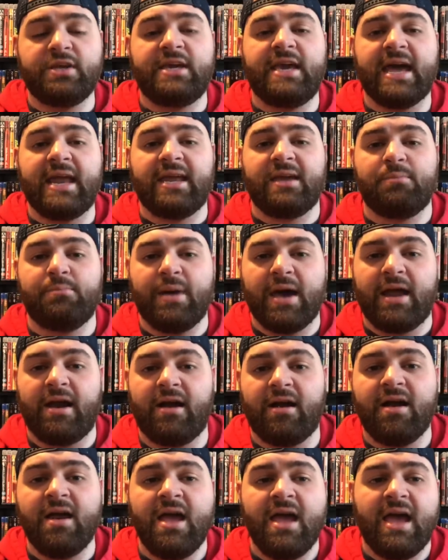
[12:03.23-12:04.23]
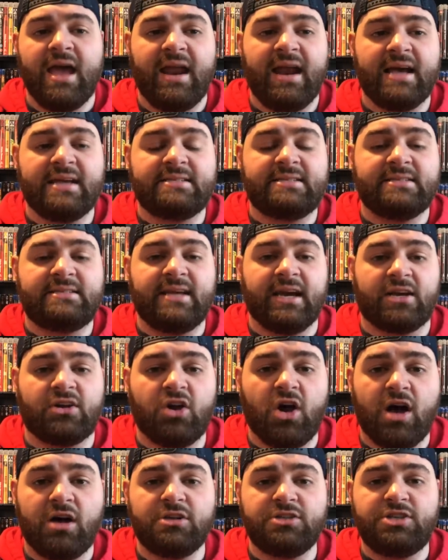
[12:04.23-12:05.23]
getting better, and as the
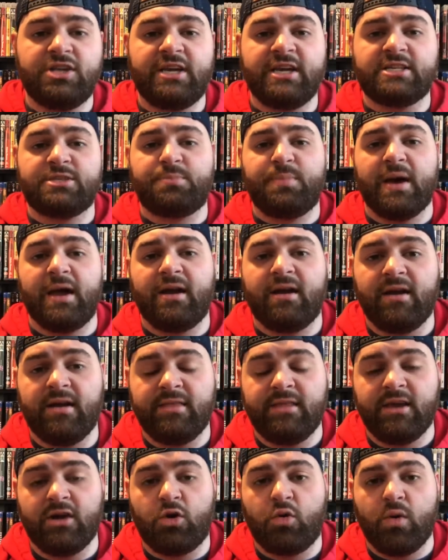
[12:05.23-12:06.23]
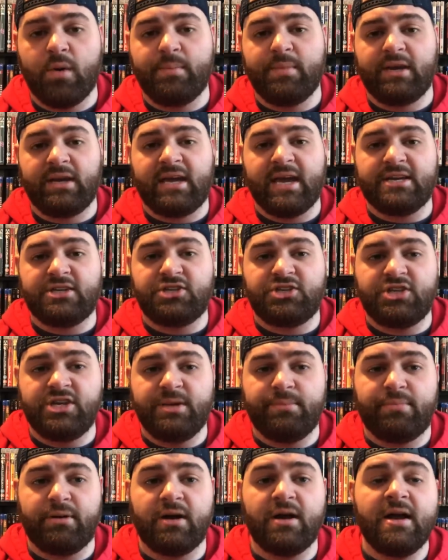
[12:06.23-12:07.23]
technology gets better and the equipment gets
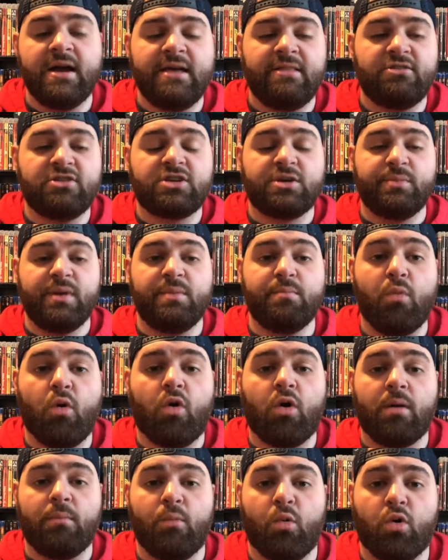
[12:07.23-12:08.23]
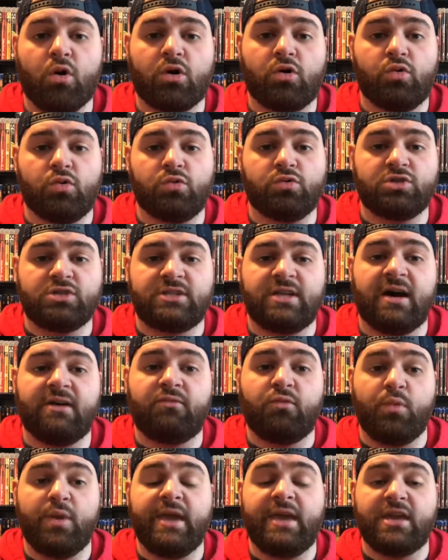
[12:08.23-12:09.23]
cheaper, there's gonna be more and more cool
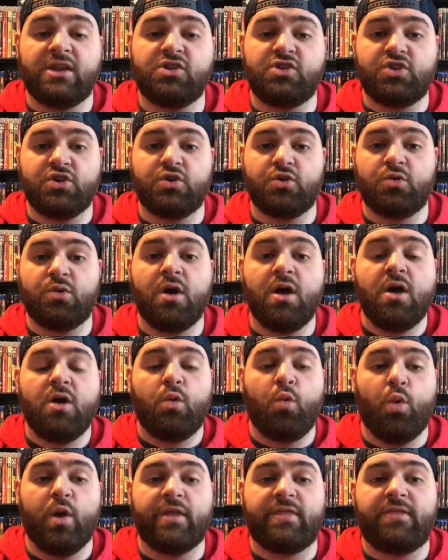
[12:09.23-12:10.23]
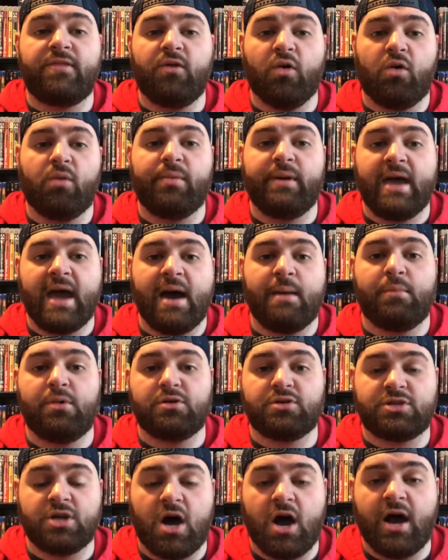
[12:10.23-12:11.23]
stuff we can do with Dolby
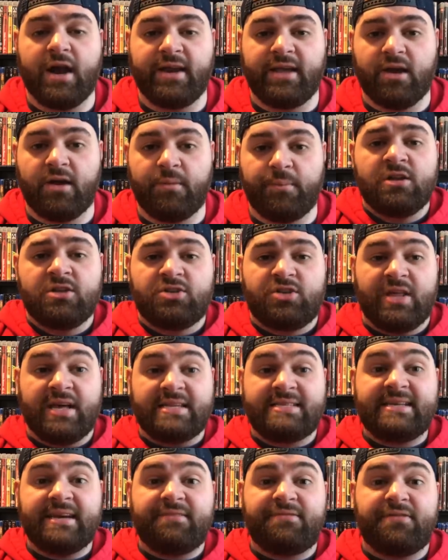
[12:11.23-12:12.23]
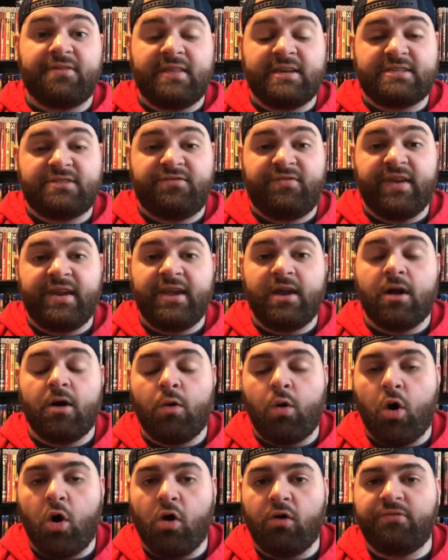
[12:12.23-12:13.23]
Atmos audio. So that's it for this
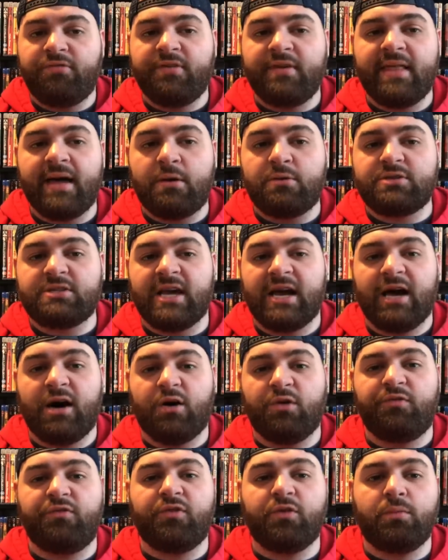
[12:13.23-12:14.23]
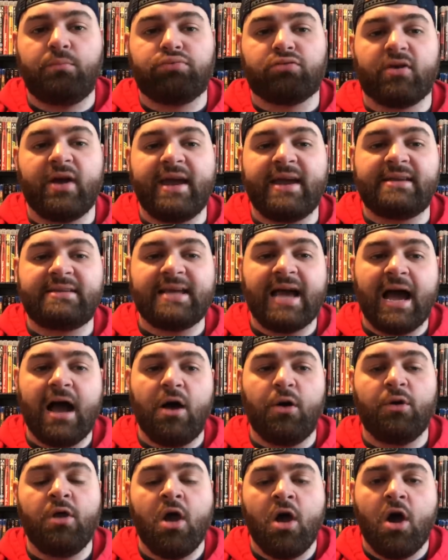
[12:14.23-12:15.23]
video. Hopefully that was a helpful
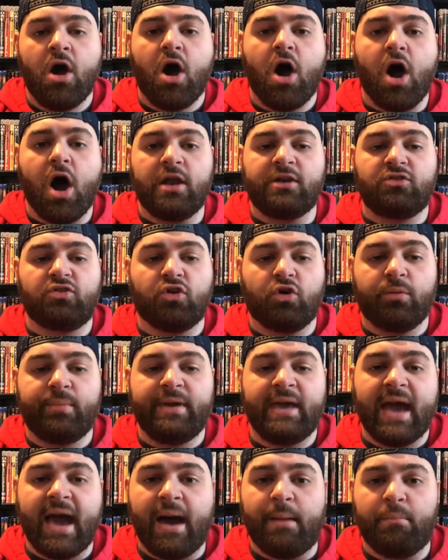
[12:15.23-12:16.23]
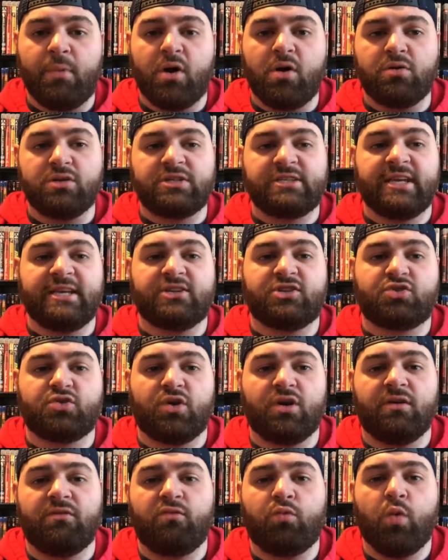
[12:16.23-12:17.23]
breakdown on Dolby Atmos and
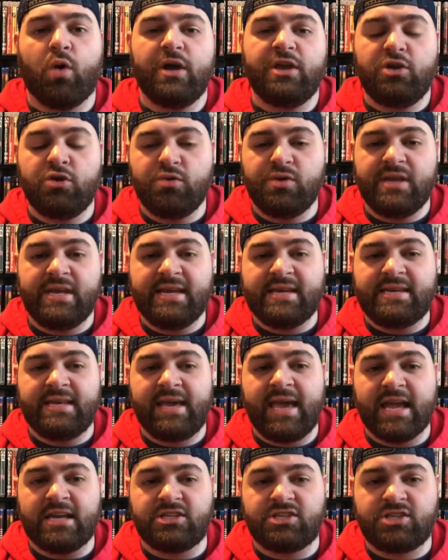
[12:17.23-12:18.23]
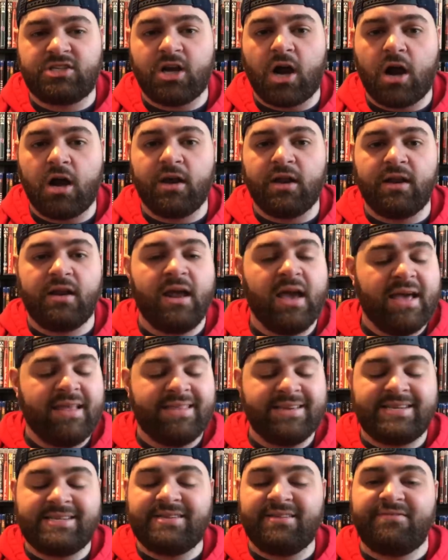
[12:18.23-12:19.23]
sort of what you need to get started.
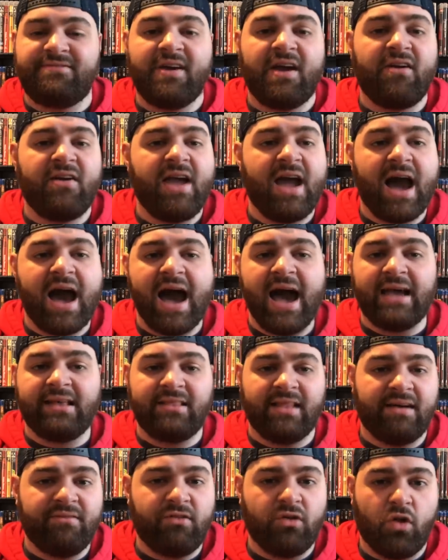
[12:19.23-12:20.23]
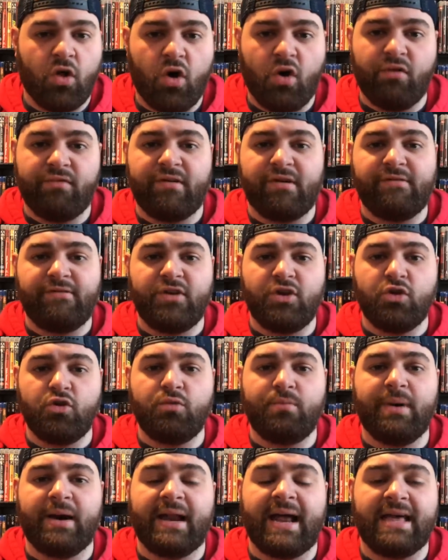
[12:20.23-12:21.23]
This is a very high level
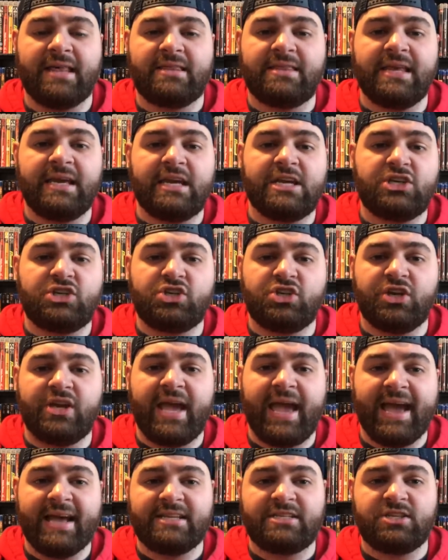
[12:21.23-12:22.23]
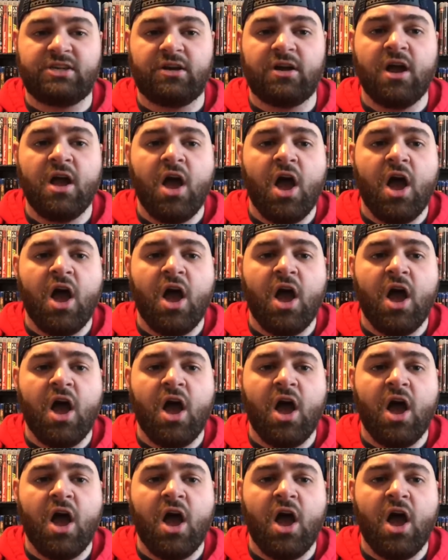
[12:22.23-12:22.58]
overview, but I think it should answer